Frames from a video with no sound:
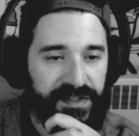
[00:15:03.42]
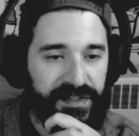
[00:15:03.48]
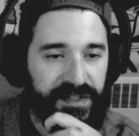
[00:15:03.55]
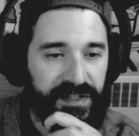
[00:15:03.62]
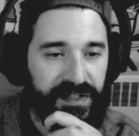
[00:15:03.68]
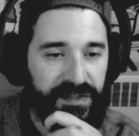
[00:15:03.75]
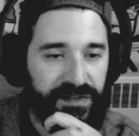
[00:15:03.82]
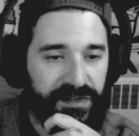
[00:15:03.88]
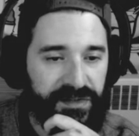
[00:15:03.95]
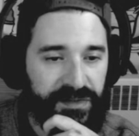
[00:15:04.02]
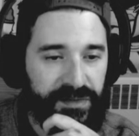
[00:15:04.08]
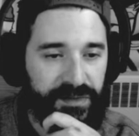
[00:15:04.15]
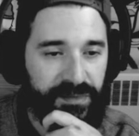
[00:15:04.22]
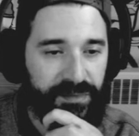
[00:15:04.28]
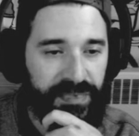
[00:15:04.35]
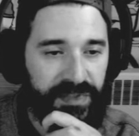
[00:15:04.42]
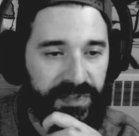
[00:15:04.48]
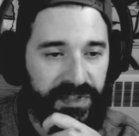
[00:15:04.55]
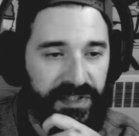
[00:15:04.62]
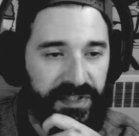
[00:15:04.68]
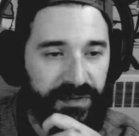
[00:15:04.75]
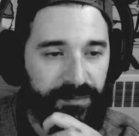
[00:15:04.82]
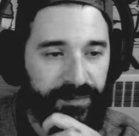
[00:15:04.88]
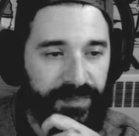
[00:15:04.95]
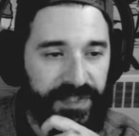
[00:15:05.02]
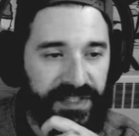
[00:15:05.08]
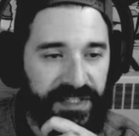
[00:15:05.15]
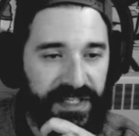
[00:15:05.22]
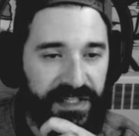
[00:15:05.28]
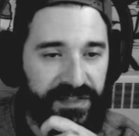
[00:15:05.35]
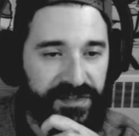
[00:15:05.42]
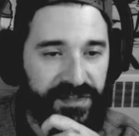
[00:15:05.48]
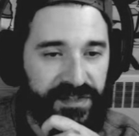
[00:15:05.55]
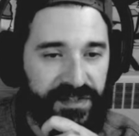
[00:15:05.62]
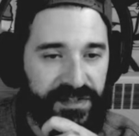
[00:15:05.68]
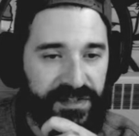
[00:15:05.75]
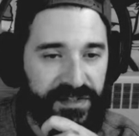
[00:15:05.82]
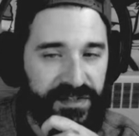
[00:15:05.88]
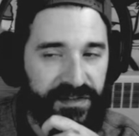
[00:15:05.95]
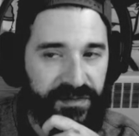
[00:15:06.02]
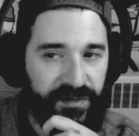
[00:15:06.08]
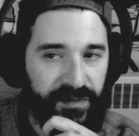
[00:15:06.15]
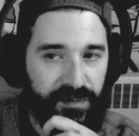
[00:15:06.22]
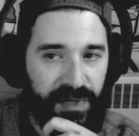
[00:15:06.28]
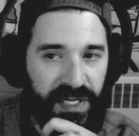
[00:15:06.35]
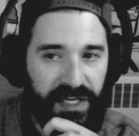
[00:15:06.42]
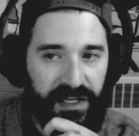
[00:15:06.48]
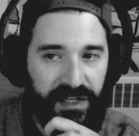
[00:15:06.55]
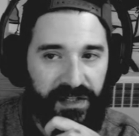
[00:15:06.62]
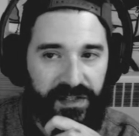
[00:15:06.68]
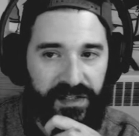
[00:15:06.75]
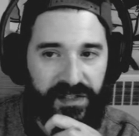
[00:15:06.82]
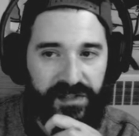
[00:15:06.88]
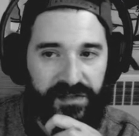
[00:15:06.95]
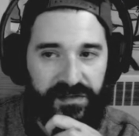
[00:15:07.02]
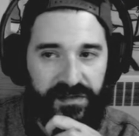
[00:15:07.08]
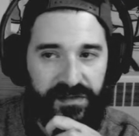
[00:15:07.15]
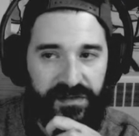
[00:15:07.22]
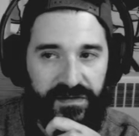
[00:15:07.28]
in there too, building up the texture and stuff with patterns.